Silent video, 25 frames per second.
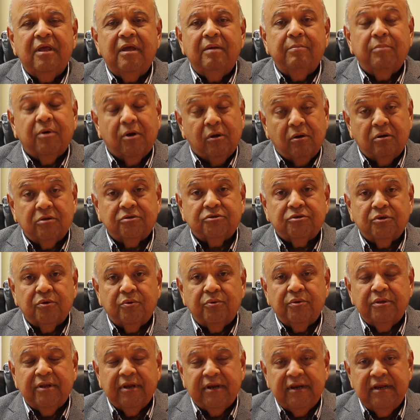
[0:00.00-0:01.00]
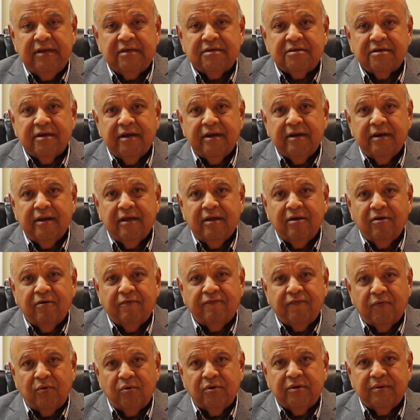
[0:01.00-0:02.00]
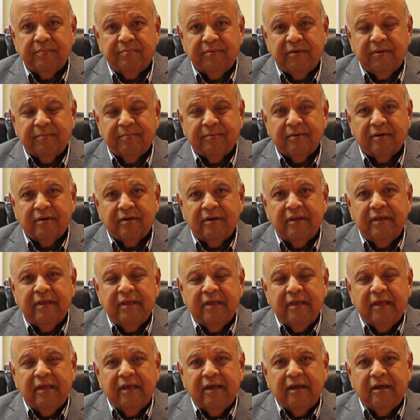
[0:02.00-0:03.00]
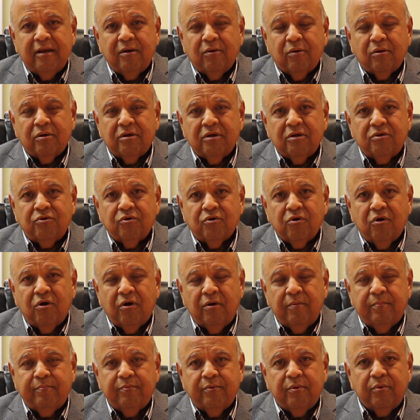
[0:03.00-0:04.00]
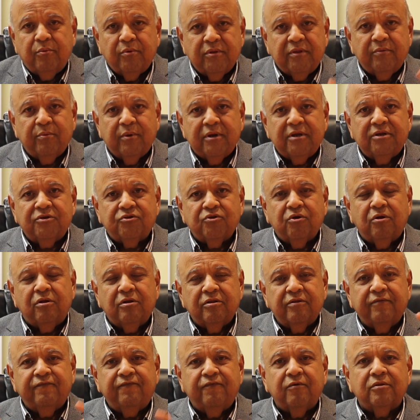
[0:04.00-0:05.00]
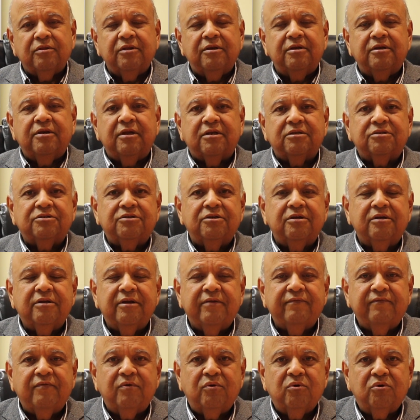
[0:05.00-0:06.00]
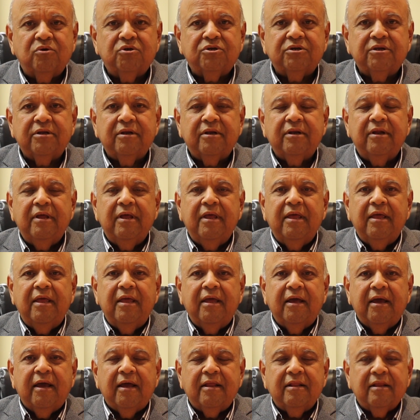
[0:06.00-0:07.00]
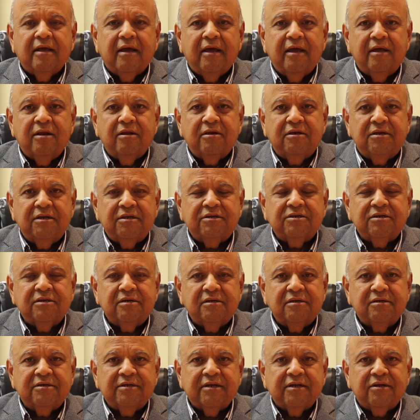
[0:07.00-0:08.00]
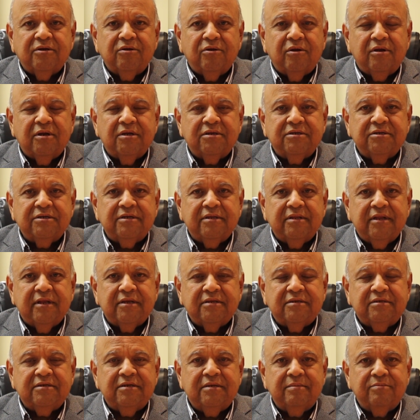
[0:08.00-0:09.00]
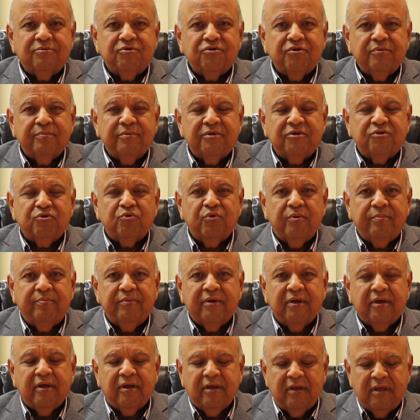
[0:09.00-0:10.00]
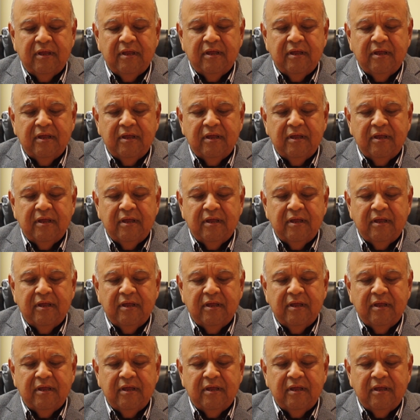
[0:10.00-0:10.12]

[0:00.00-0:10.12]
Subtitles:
but also the retraining of older people in order to cope with what is called the fourth industrial revolution and the kind of digital technology that seems to be sweeping